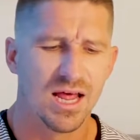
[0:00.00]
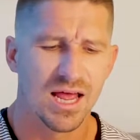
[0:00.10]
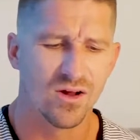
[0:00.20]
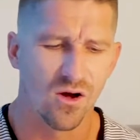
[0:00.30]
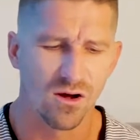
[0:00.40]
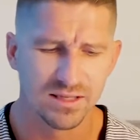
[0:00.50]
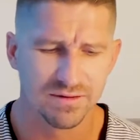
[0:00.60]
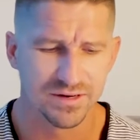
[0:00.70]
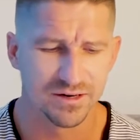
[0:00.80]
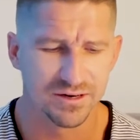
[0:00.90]
and all
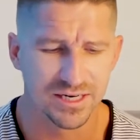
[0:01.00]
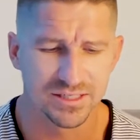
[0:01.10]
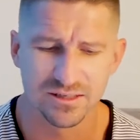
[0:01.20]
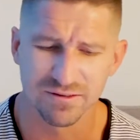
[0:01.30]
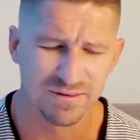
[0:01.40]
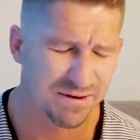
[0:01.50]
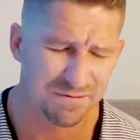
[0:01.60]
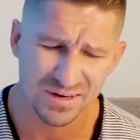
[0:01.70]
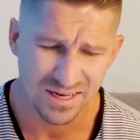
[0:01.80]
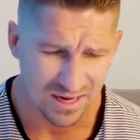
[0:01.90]
living creatures of
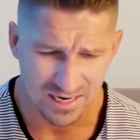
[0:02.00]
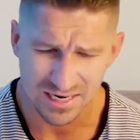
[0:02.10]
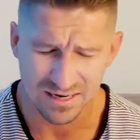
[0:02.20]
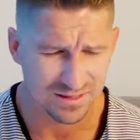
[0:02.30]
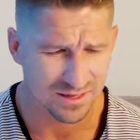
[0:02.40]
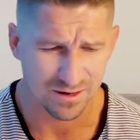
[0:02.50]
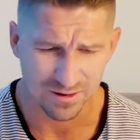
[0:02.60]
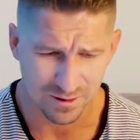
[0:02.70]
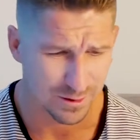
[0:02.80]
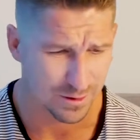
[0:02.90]
every kind on the
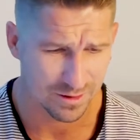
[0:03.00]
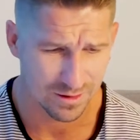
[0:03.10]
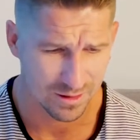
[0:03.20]
earth.